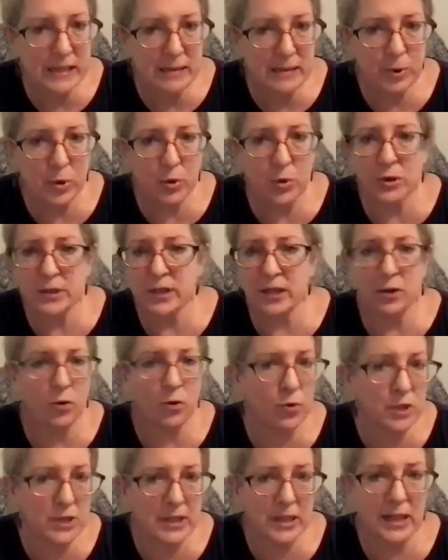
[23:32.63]
books and
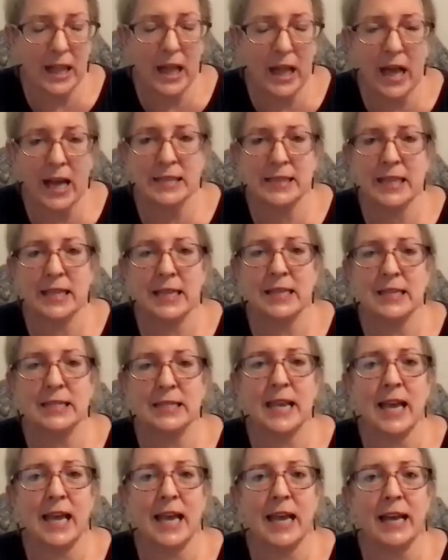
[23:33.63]
going to classes
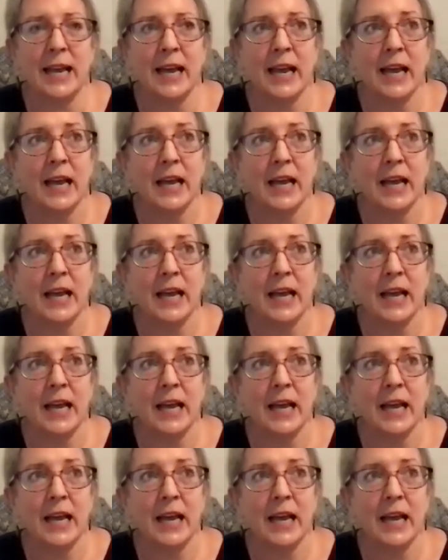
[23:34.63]
and